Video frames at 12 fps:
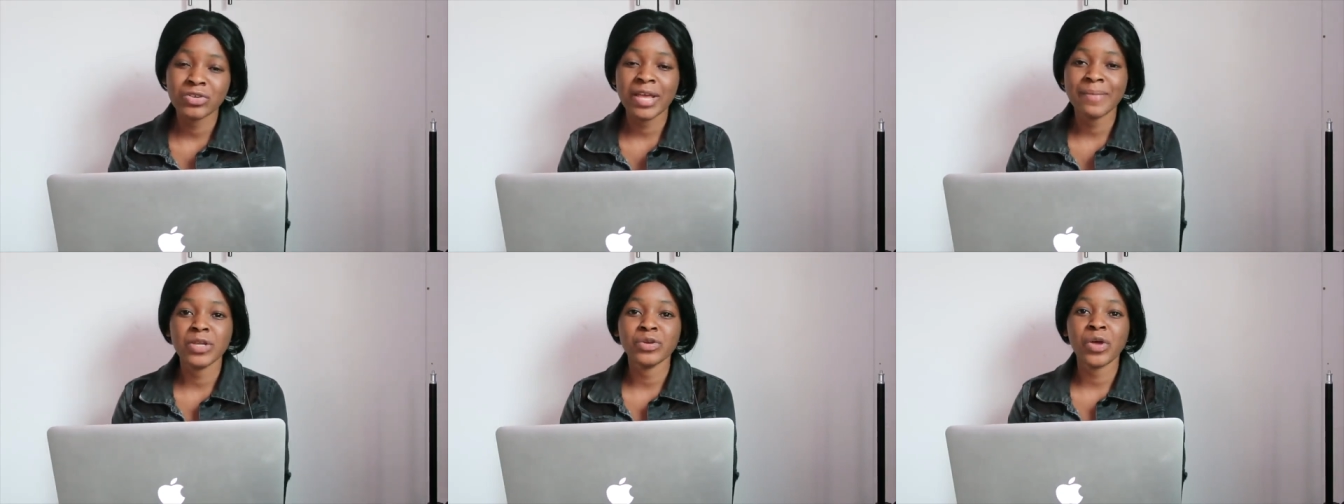
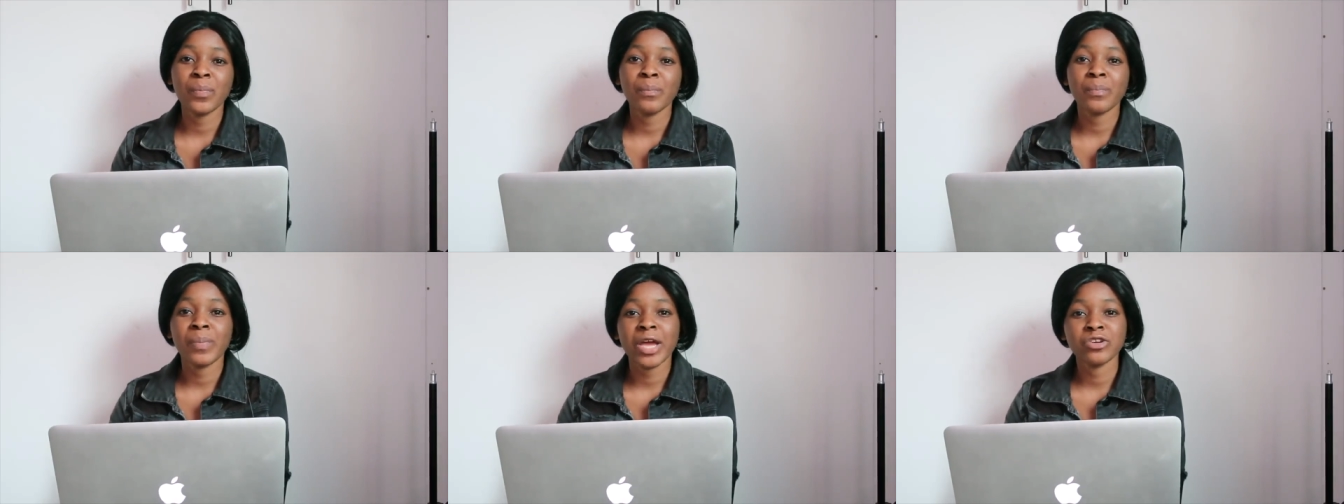let me know
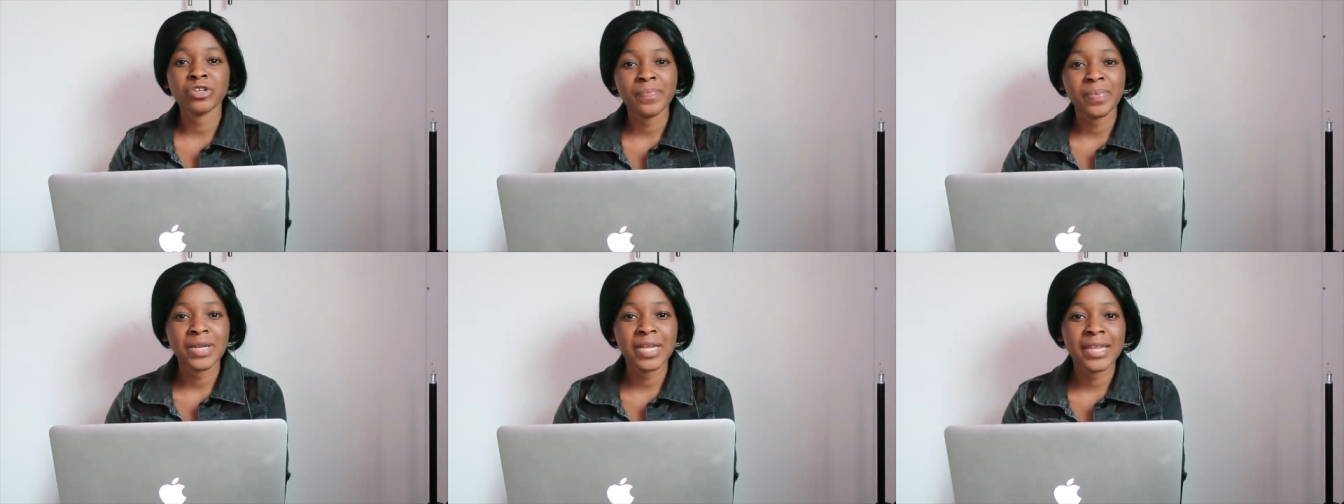by
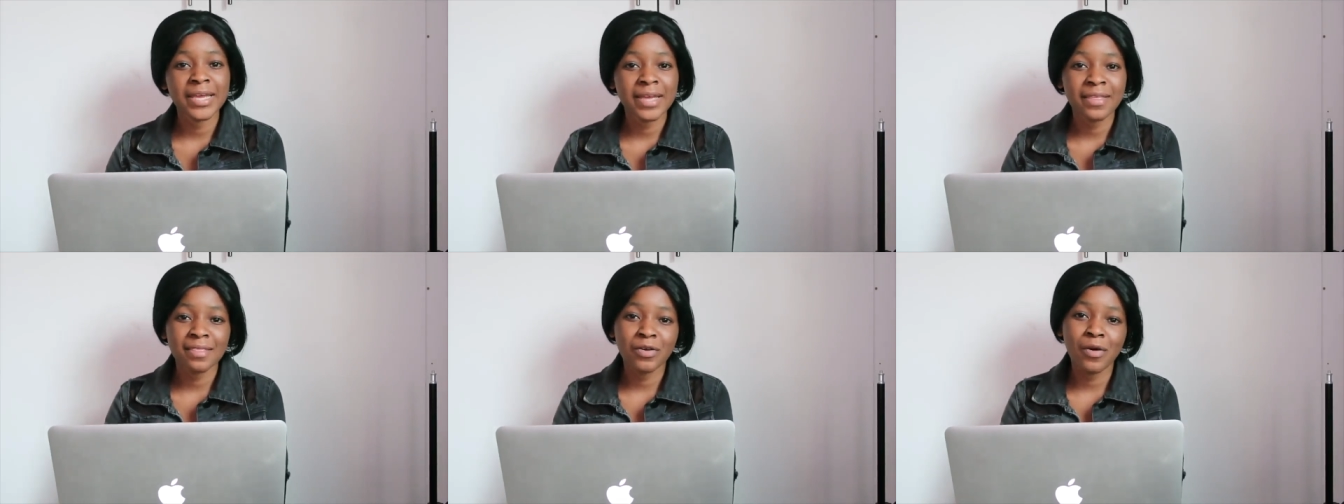dropping a
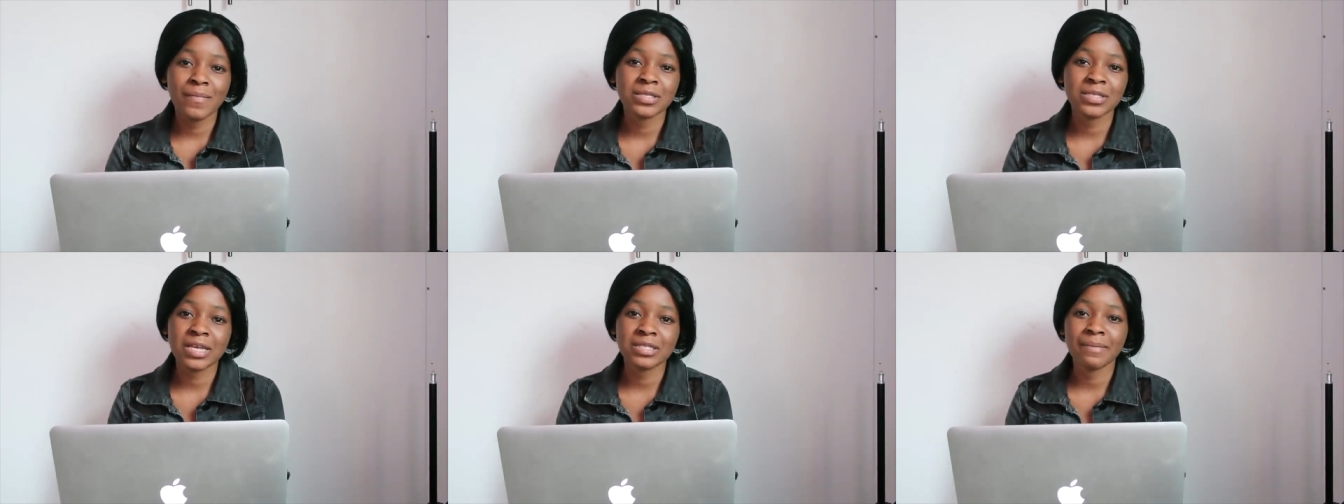link in the
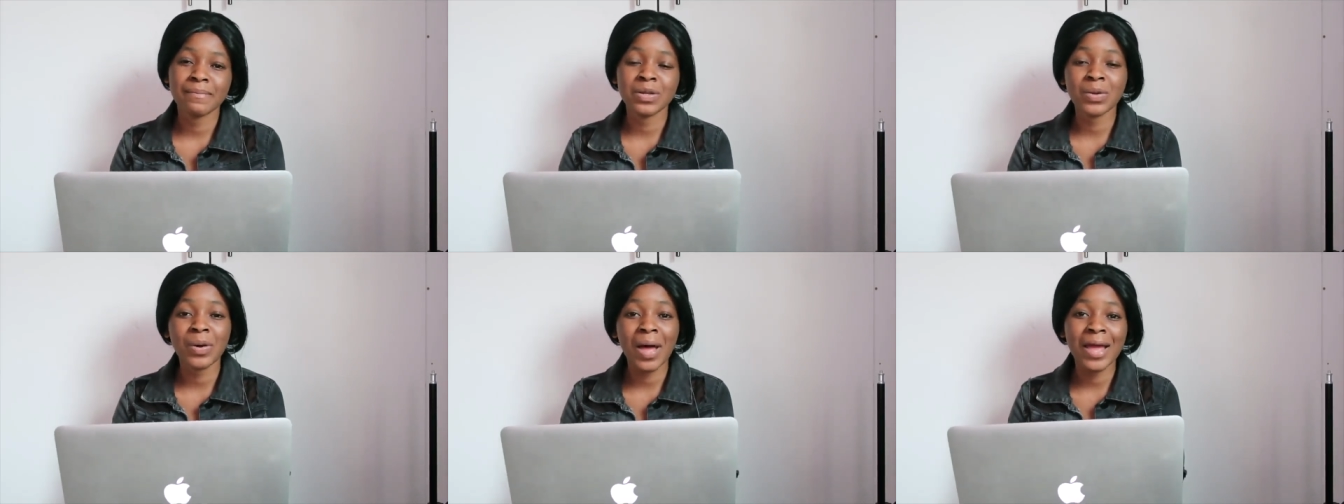comment section below,